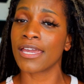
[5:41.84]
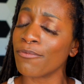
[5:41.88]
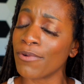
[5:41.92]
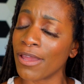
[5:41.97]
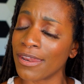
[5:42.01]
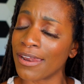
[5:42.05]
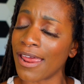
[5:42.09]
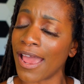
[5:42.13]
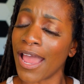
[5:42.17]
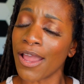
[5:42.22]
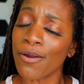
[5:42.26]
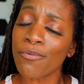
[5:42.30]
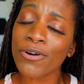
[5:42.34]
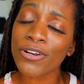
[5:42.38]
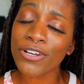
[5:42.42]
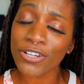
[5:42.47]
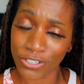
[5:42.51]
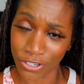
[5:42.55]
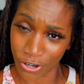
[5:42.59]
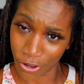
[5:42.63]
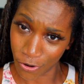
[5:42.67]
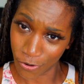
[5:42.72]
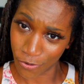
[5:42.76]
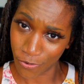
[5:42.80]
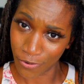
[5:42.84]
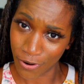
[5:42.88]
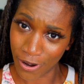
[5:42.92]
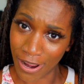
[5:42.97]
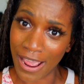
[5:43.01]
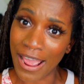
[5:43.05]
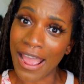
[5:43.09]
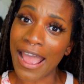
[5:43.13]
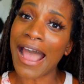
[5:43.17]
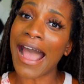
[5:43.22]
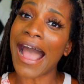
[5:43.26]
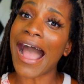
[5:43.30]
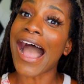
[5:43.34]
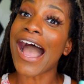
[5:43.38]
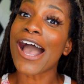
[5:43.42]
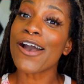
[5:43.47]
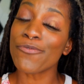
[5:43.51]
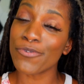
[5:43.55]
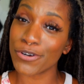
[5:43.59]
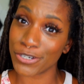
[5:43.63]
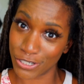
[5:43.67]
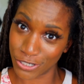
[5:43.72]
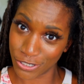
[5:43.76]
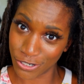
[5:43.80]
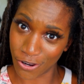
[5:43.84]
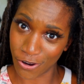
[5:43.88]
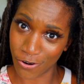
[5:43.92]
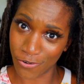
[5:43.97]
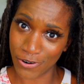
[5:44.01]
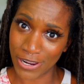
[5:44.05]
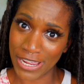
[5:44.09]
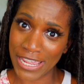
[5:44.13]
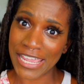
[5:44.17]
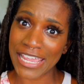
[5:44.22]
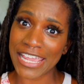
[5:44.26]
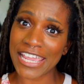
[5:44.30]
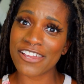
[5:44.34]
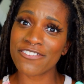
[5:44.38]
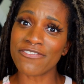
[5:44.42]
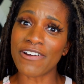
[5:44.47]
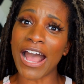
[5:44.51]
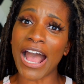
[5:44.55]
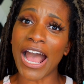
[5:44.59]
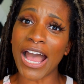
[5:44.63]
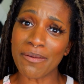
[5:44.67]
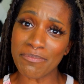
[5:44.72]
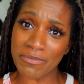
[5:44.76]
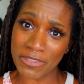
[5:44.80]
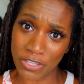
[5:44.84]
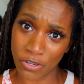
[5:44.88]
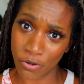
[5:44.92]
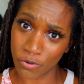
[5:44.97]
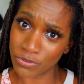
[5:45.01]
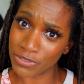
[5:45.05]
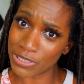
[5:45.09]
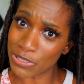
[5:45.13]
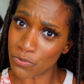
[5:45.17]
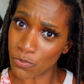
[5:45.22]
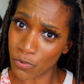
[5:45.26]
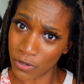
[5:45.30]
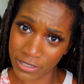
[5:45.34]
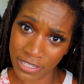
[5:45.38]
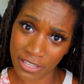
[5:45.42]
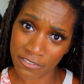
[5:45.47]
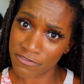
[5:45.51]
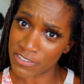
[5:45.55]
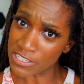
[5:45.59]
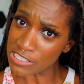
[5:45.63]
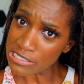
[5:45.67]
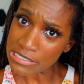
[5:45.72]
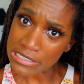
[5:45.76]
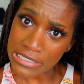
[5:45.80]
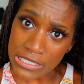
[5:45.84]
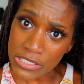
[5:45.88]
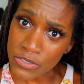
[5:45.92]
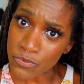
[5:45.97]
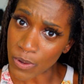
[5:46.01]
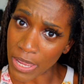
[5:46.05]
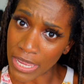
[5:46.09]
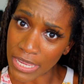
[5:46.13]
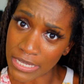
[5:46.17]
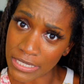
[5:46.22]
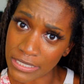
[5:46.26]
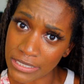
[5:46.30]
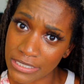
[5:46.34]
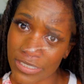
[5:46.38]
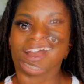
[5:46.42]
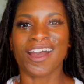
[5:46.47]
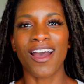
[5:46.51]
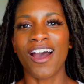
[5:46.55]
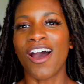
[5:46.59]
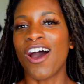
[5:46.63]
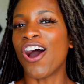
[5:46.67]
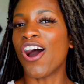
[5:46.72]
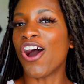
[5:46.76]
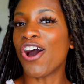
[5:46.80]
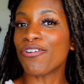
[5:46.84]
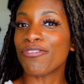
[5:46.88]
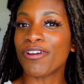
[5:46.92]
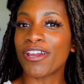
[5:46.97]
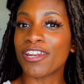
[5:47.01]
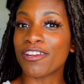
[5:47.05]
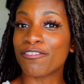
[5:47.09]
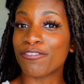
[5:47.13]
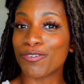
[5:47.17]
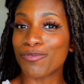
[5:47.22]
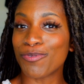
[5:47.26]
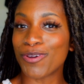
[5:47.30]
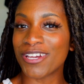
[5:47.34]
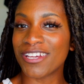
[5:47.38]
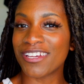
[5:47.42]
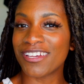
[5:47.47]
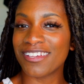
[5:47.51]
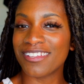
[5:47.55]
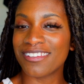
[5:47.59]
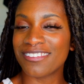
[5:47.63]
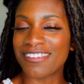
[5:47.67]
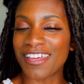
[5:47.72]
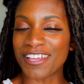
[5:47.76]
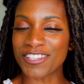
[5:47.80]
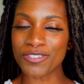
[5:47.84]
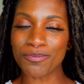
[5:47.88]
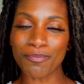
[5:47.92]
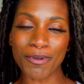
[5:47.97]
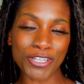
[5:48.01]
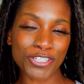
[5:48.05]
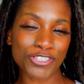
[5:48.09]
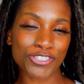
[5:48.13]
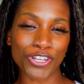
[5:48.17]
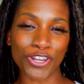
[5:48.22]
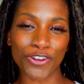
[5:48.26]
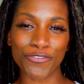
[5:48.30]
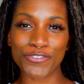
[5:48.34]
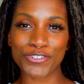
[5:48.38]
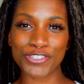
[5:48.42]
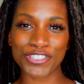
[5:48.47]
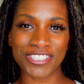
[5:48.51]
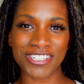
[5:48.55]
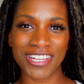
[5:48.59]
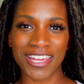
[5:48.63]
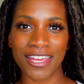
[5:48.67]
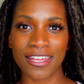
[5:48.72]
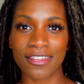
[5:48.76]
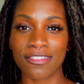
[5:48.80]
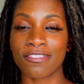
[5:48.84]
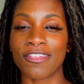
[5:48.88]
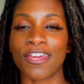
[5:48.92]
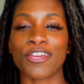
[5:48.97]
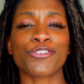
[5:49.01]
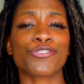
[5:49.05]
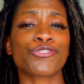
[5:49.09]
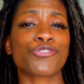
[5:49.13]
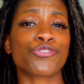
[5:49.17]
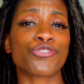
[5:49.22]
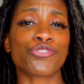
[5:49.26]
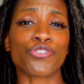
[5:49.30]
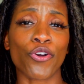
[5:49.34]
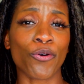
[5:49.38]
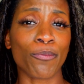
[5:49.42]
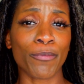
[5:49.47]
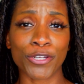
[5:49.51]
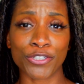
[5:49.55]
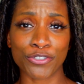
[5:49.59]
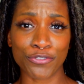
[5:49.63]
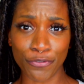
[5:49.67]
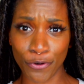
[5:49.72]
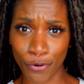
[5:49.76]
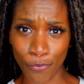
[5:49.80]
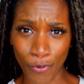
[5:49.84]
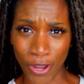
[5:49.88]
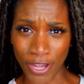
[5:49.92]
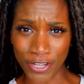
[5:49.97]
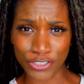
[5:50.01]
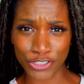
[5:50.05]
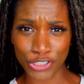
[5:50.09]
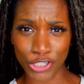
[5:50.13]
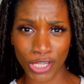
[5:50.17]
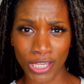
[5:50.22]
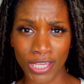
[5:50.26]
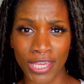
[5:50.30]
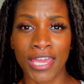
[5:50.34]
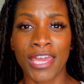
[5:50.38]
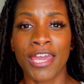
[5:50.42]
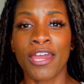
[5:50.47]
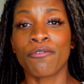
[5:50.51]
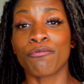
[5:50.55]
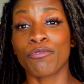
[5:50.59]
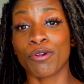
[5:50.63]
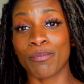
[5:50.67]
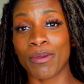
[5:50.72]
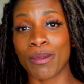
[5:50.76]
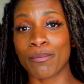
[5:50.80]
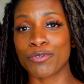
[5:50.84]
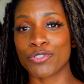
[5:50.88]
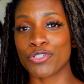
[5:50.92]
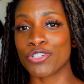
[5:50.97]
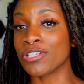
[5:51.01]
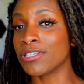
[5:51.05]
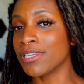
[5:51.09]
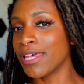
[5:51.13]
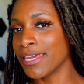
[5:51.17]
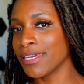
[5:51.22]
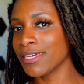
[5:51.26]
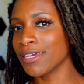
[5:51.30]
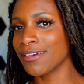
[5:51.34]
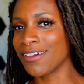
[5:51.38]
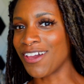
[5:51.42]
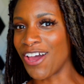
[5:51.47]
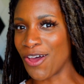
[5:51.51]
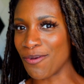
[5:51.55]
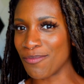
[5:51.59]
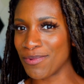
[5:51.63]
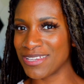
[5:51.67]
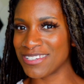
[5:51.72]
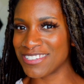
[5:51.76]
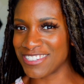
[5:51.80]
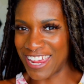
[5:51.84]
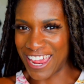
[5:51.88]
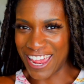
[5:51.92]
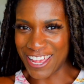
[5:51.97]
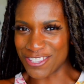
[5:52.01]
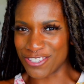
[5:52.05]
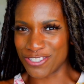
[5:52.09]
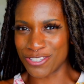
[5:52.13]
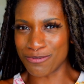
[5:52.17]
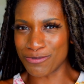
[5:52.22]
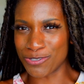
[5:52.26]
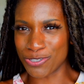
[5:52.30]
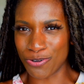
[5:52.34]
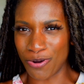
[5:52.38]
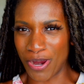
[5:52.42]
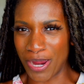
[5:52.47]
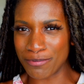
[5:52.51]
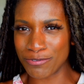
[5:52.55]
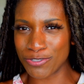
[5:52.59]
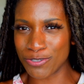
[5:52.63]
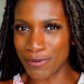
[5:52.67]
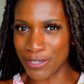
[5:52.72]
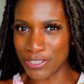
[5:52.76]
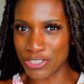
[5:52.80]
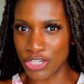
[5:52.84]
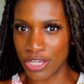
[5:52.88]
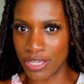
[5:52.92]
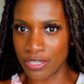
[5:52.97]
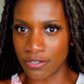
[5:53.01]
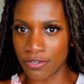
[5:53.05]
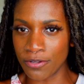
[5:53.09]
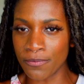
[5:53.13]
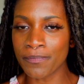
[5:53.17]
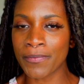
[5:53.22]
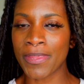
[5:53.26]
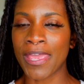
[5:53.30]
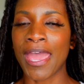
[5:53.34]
and I want to know if I'm the only one that feels this way. All right, everyone, that's my share for today. Thanks so much for watching. Remember to like, comment, and subscribe to my channel.